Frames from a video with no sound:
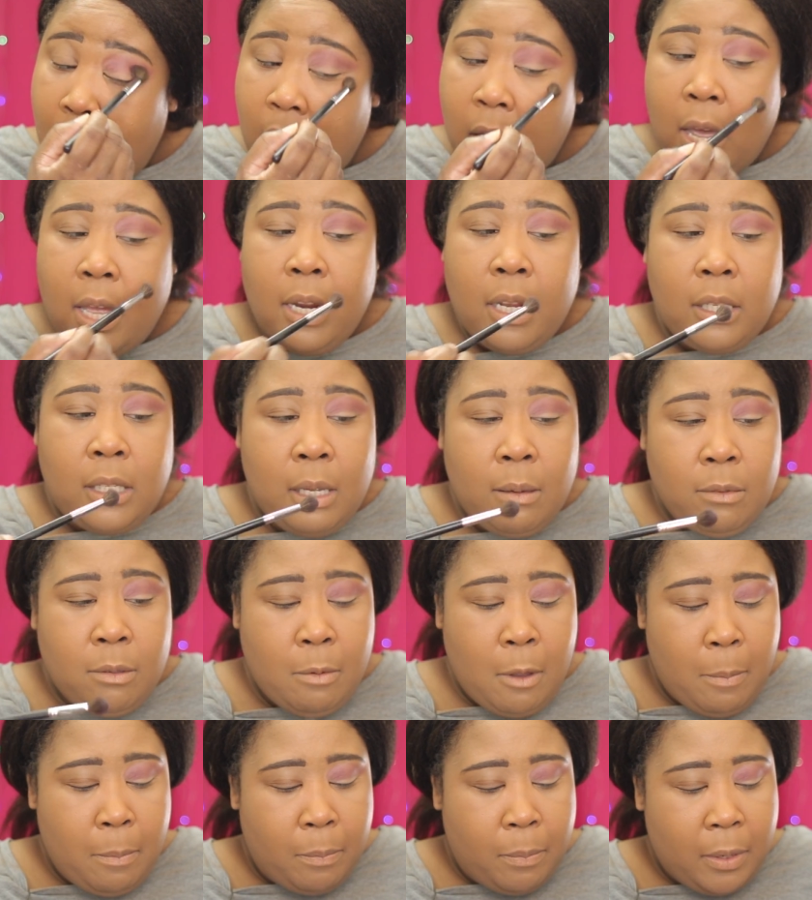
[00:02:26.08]
And it seems to
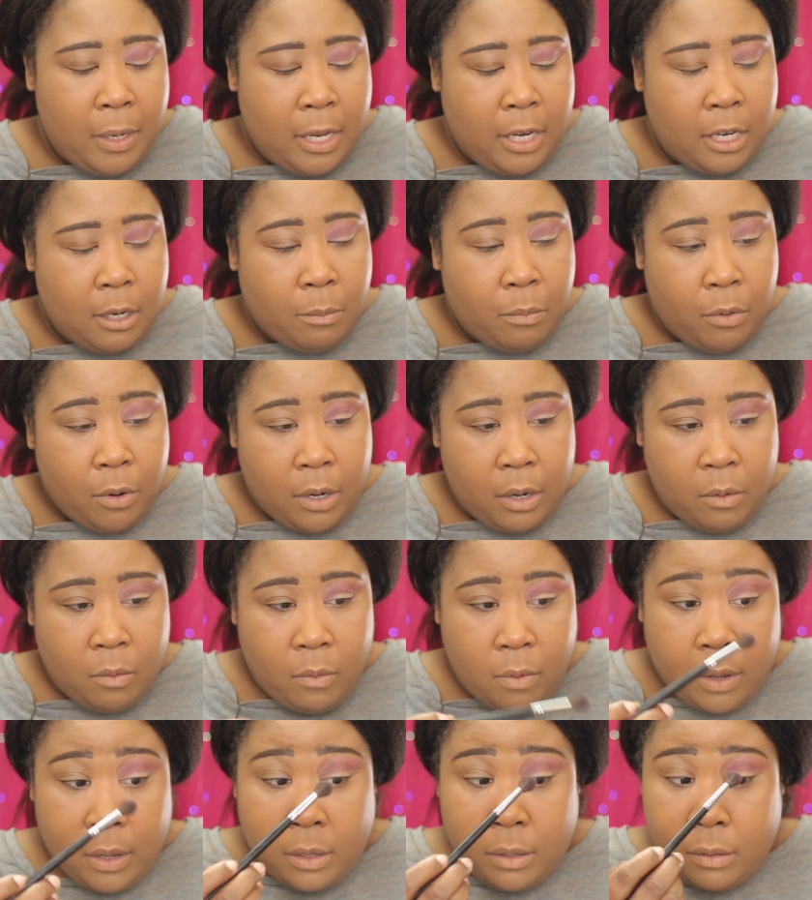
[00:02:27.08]
be blending pretty
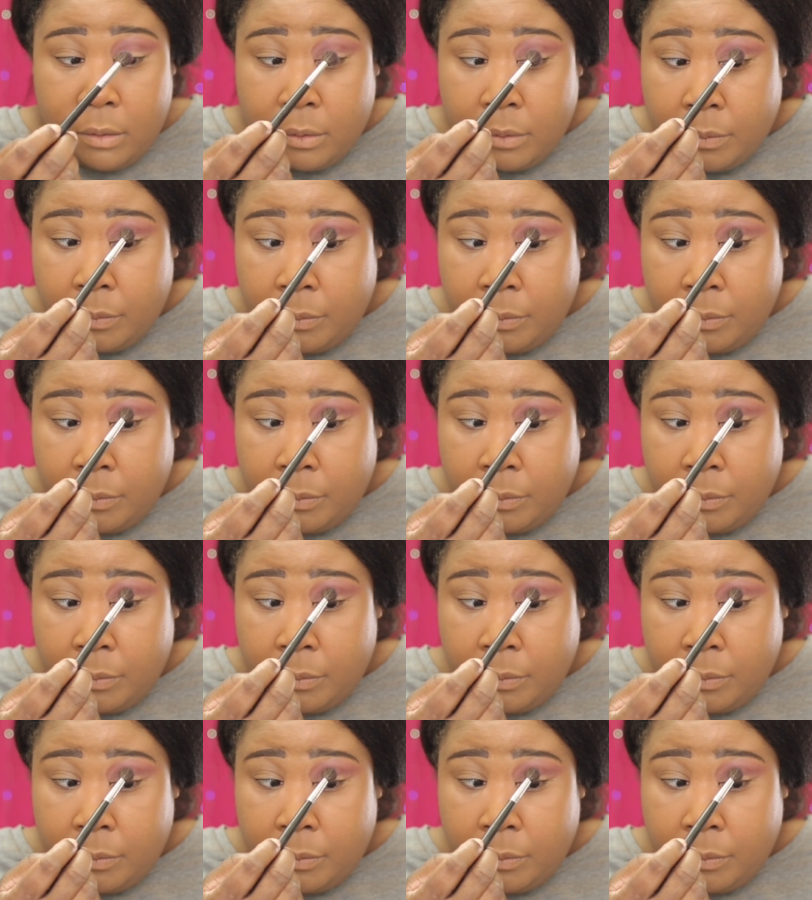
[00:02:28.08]
well.